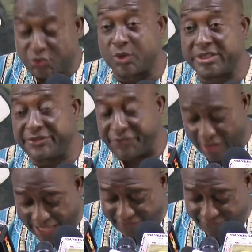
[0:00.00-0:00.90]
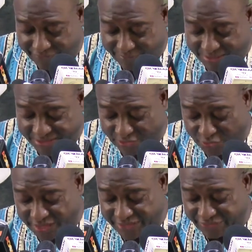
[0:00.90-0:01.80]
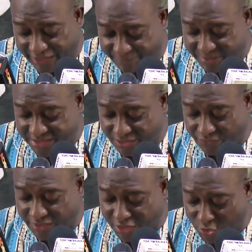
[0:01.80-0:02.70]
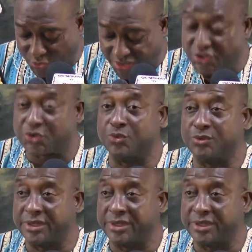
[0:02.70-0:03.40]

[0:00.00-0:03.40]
25% to 35% of the newly issued